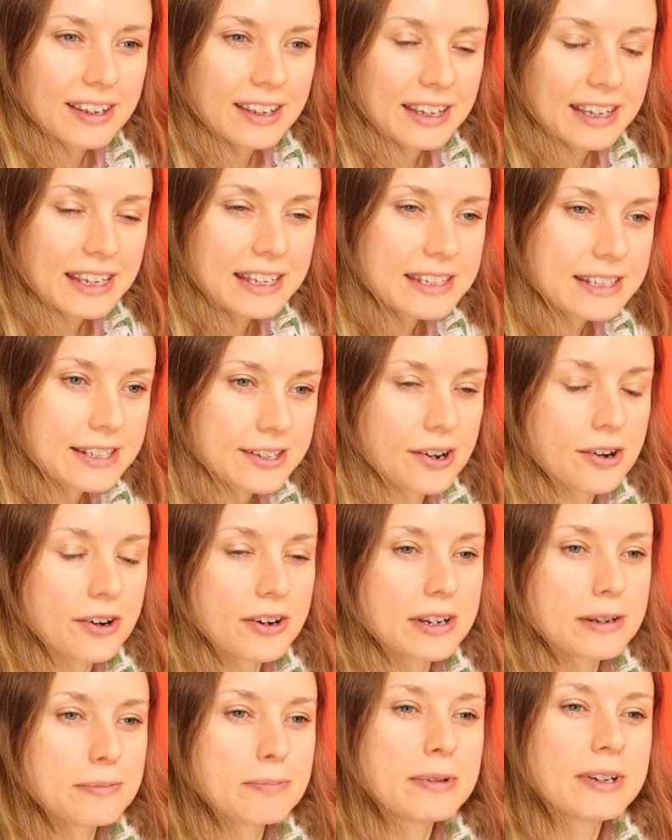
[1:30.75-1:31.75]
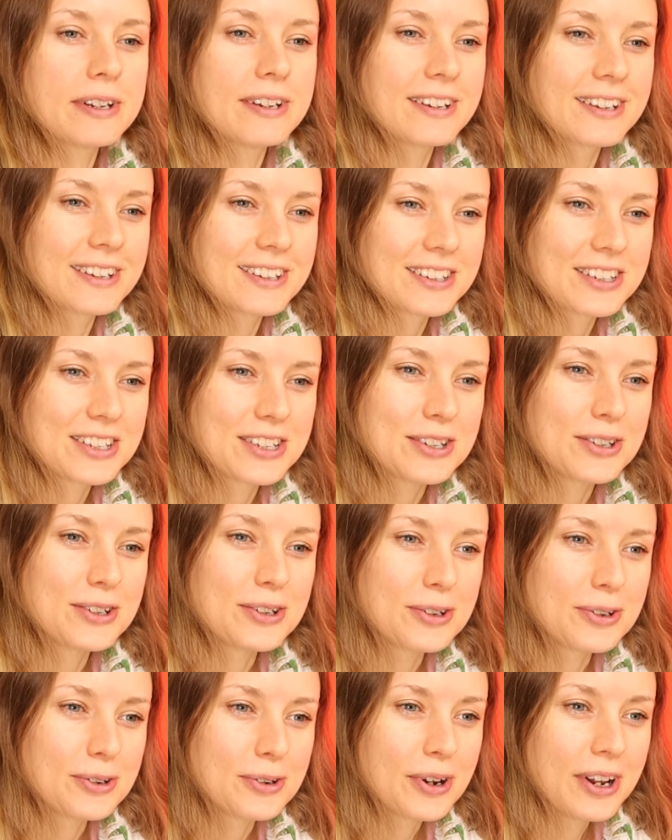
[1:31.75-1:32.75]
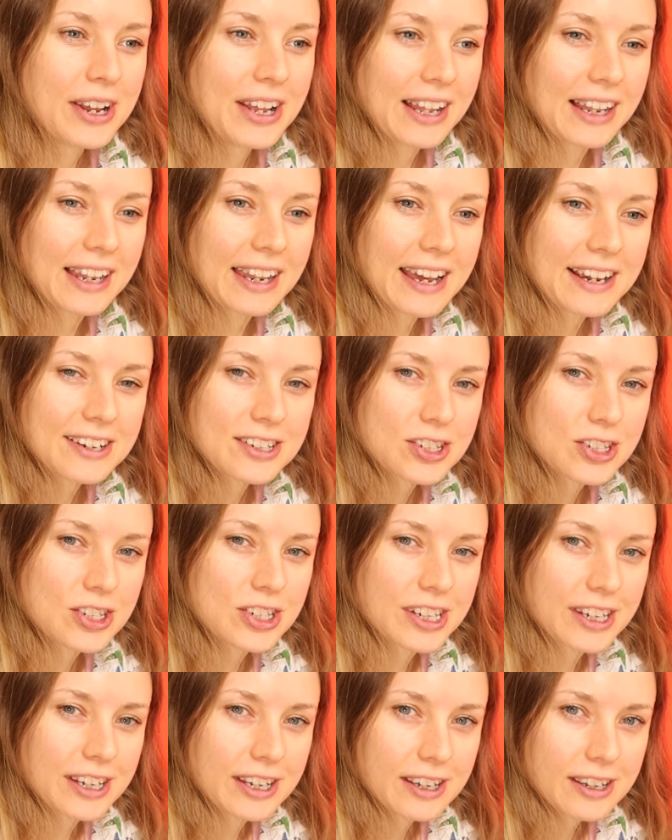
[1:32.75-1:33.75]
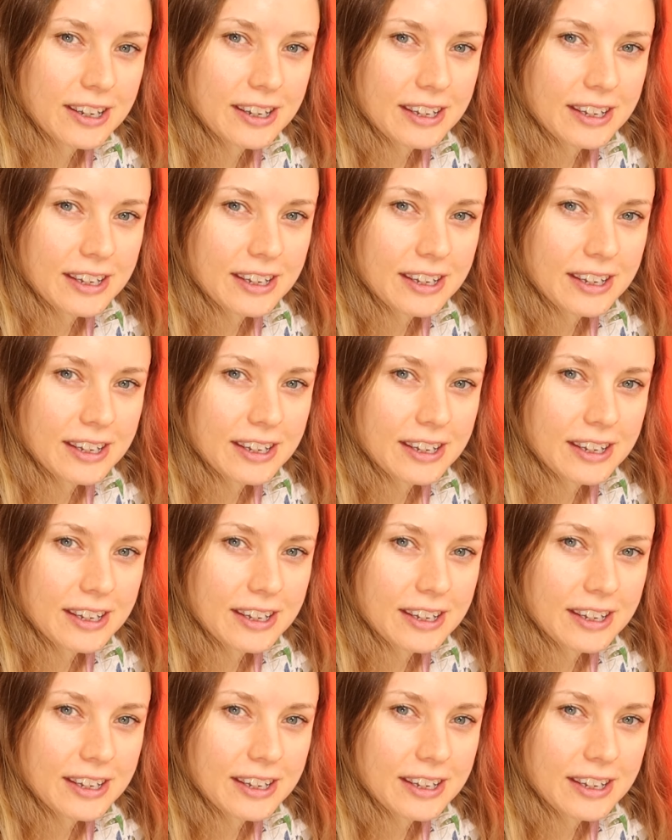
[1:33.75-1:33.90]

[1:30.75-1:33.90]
in time to last year